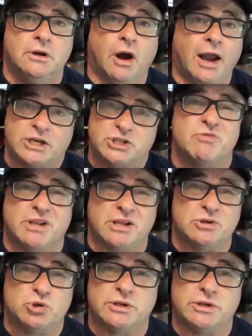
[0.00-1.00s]
I actually really
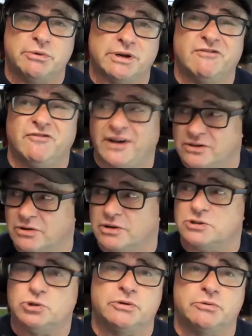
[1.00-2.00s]
enjoy doing it. In fact, I
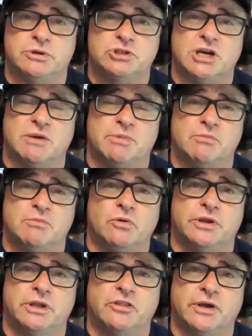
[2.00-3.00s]
enjoy doing Chaplin more
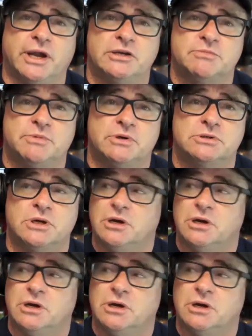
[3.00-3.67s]
than anything else because